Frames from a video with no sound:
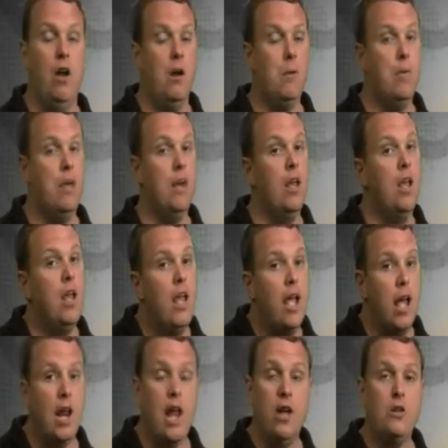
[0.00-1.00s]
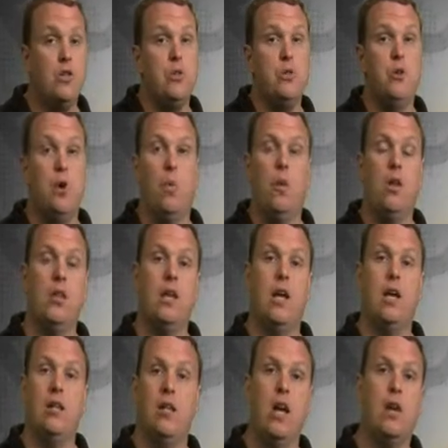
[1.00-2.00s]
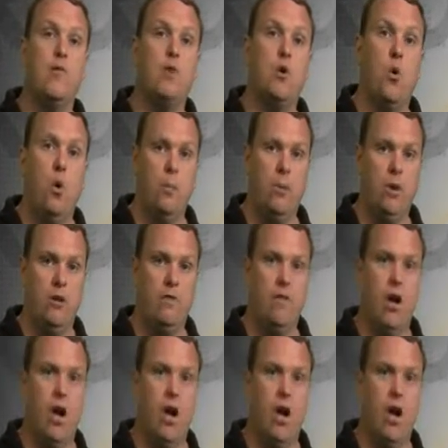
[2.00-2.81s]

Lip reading: and actually you don't want that in a lot of corporate environments.